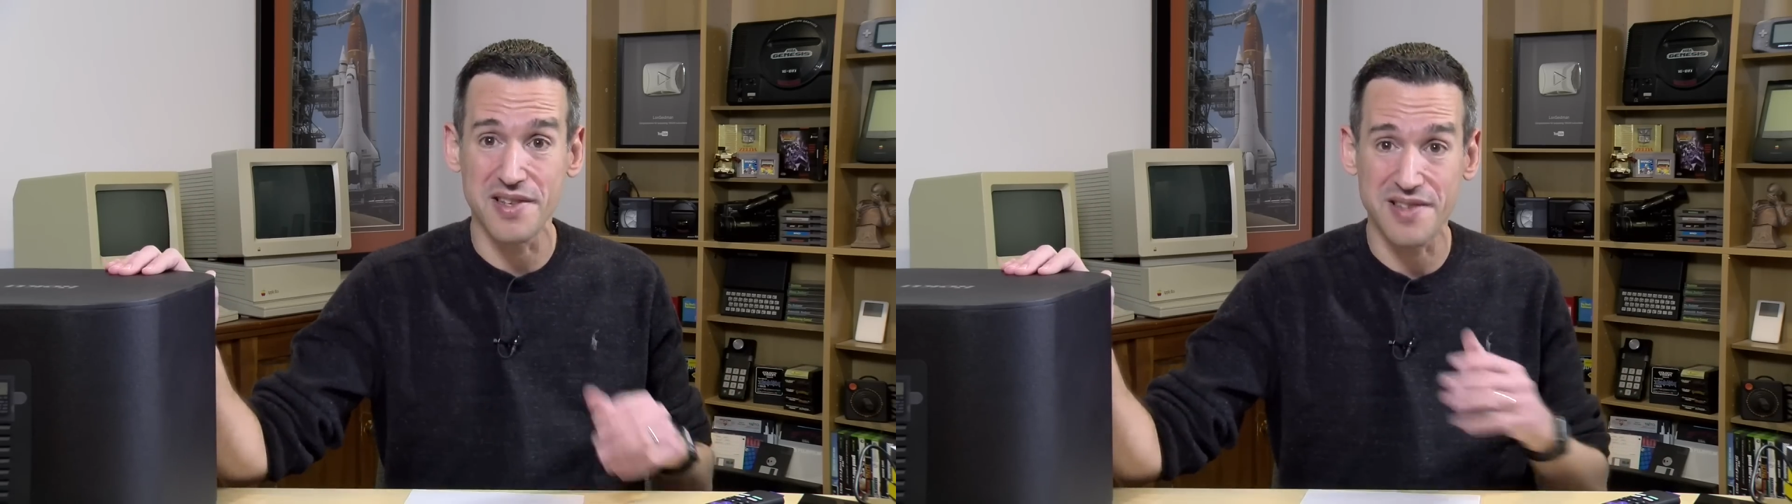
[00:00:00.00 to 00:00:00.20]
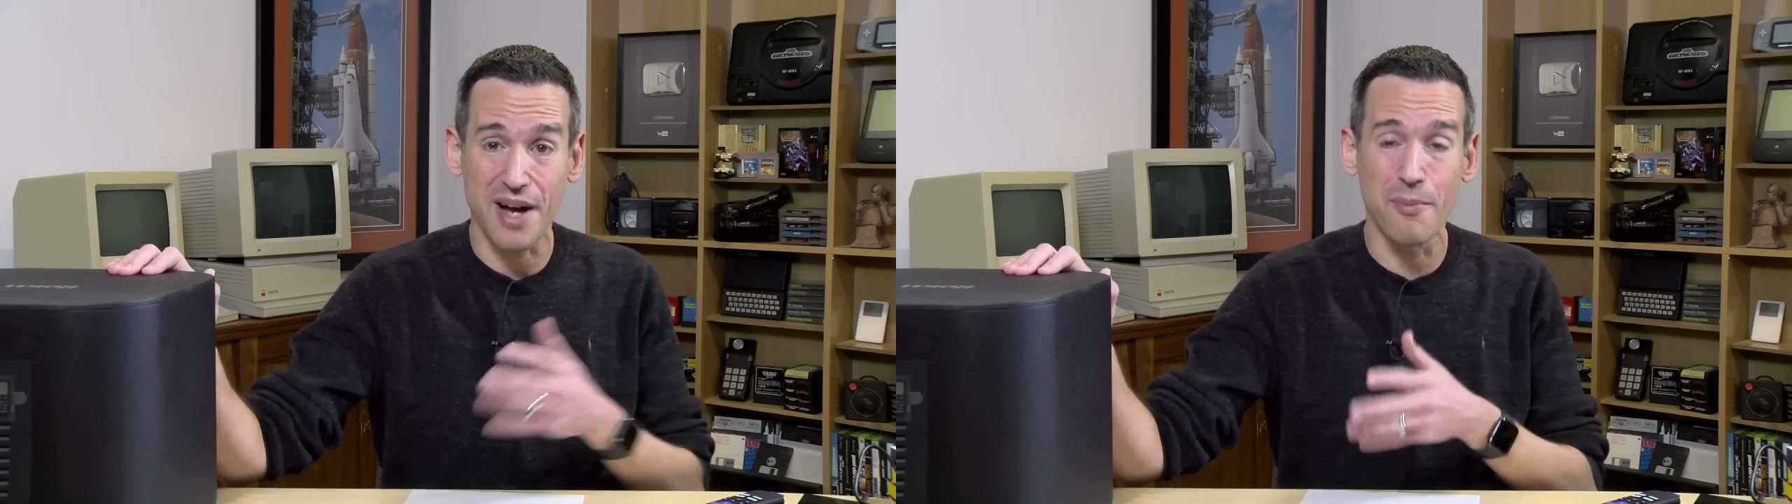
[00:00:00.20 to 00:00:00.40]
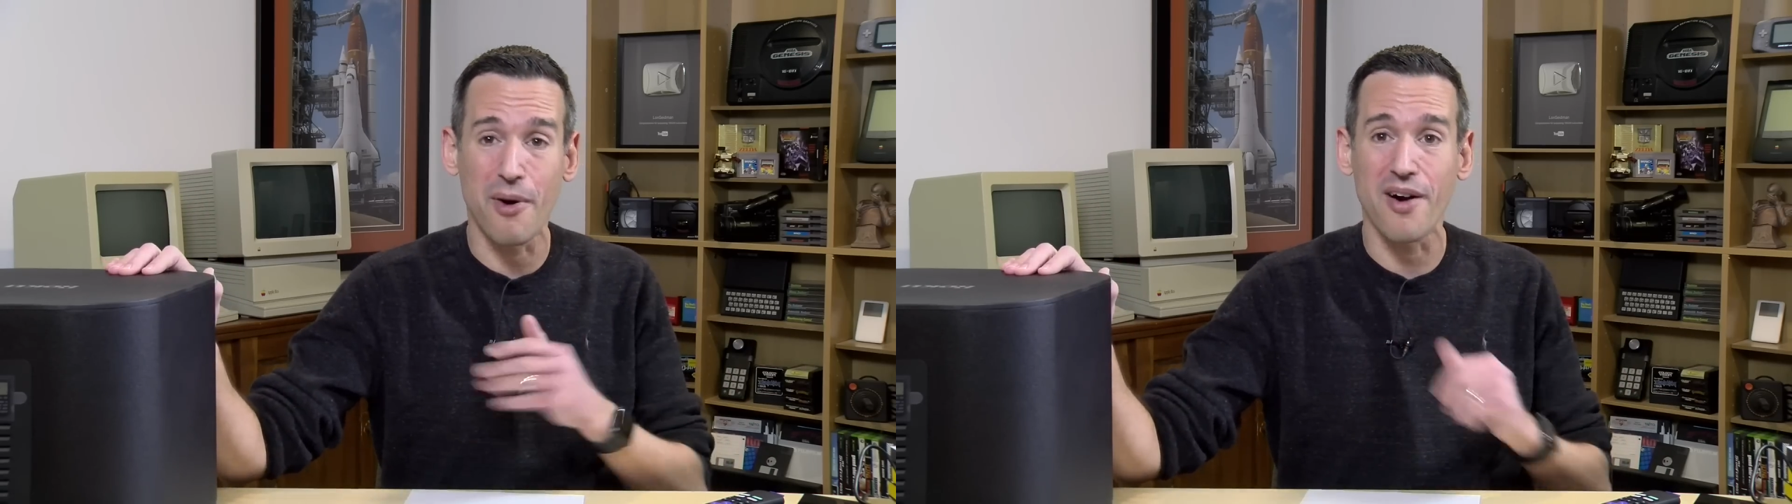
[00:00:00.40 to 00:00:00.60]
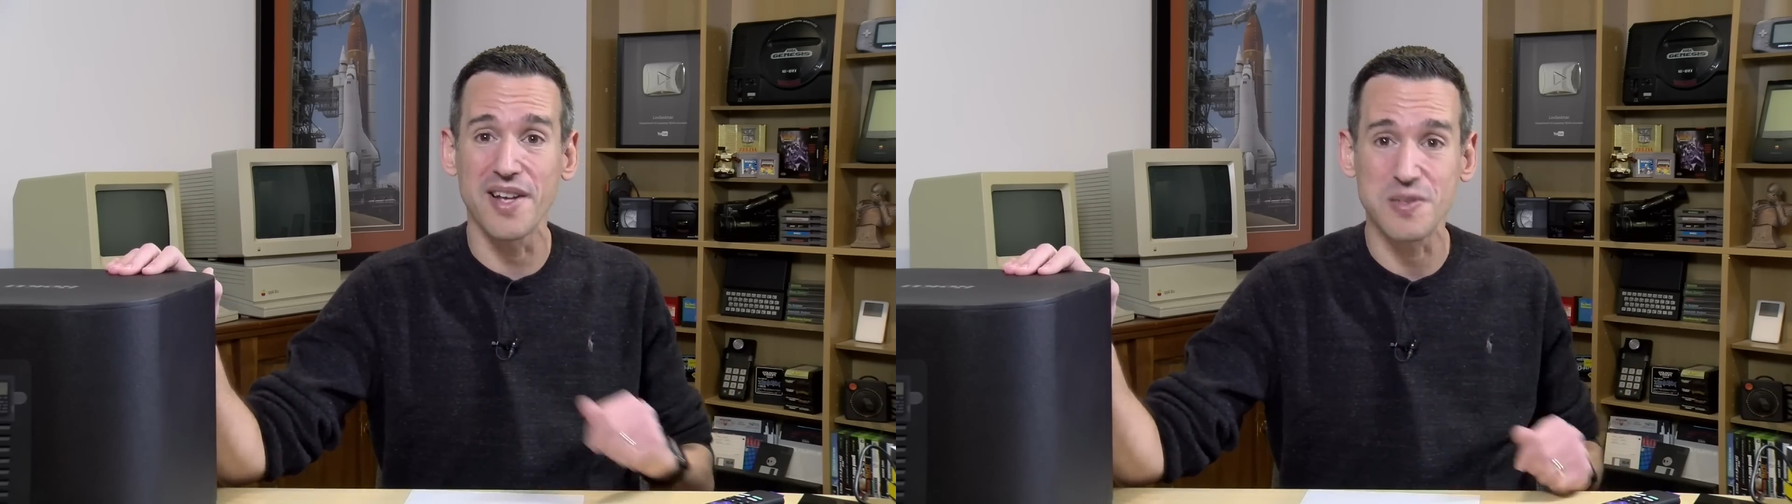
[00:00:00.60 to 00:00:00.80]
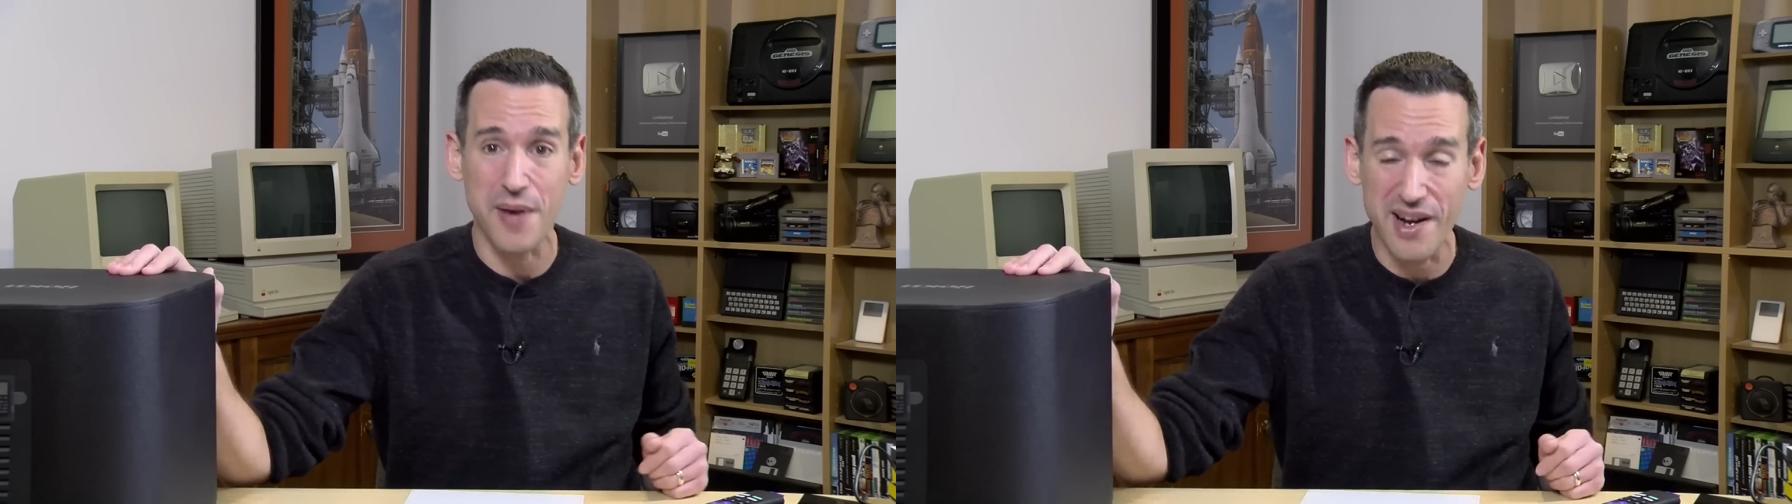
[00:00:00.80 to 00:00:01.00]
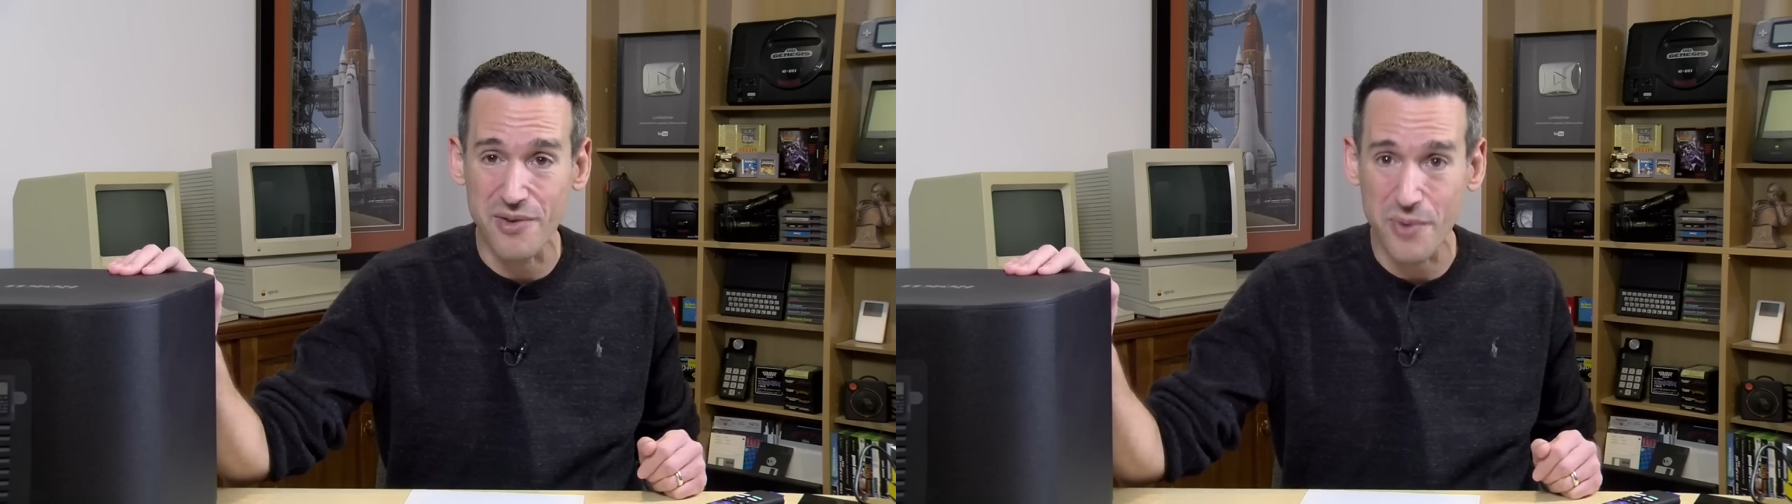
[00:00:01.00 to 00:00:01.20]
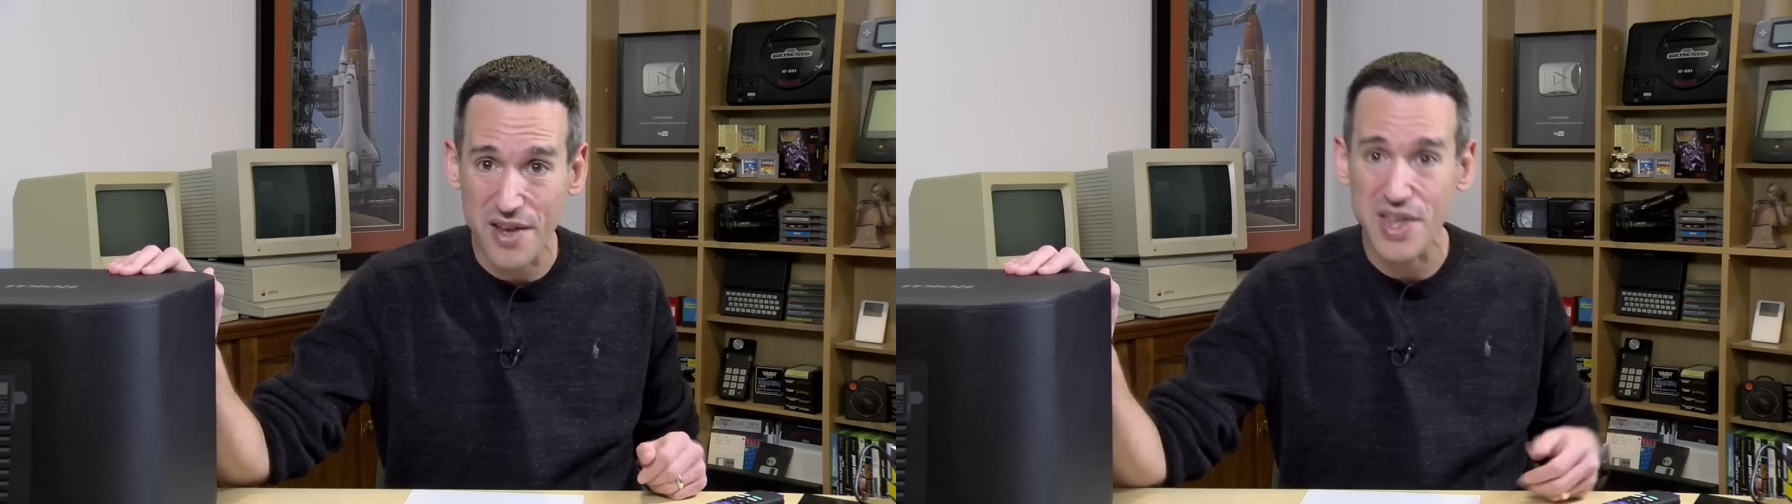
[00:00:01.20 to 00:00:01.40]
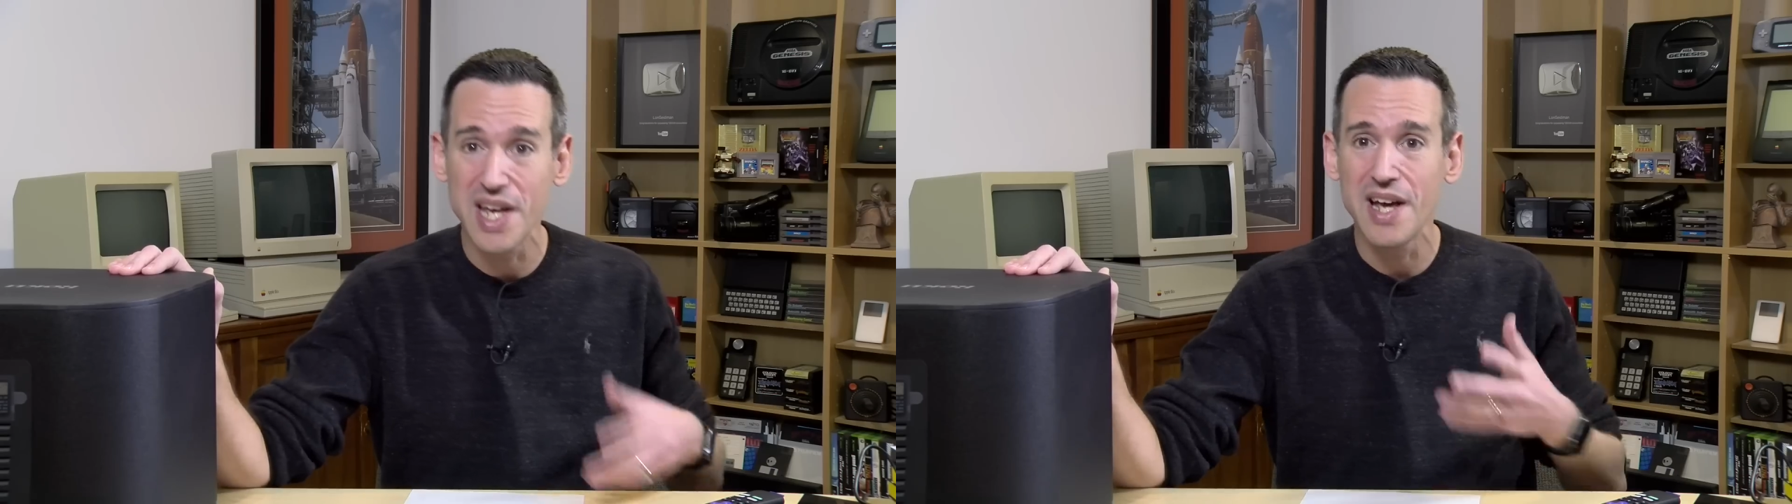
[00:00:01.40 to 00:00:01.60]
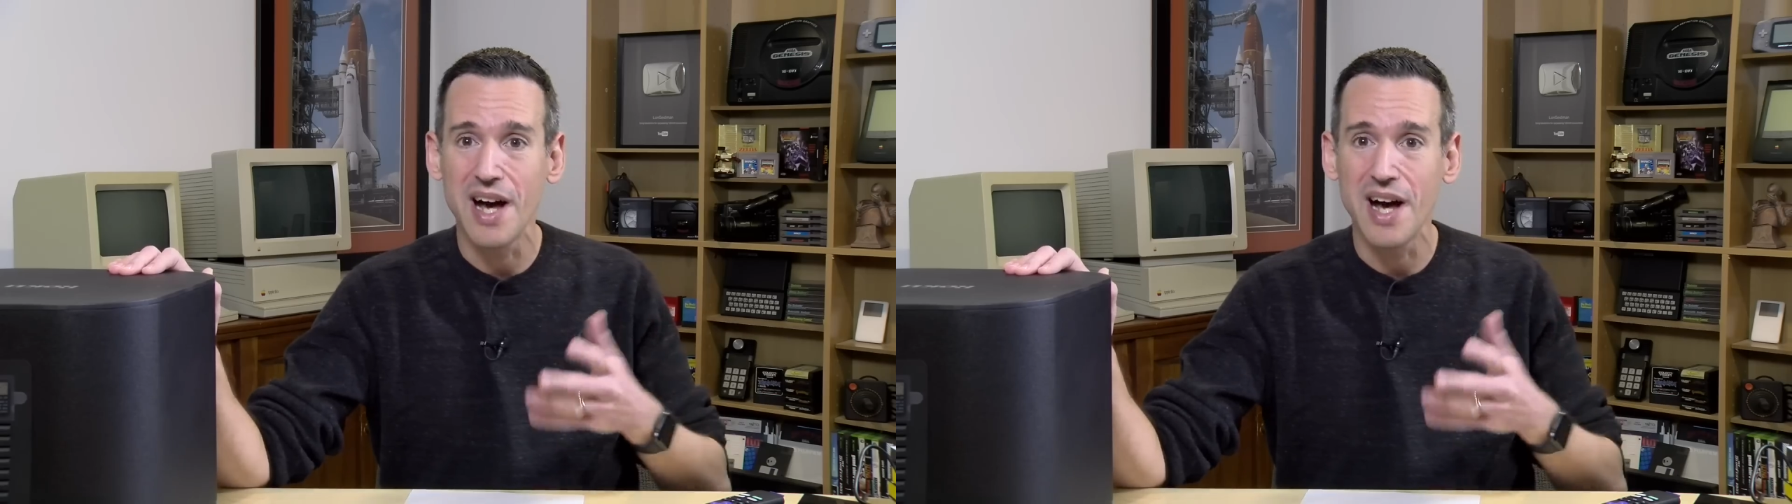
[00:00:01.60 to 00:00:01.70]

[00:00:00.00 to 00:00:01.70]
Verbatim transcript: the soundbar it's paired with,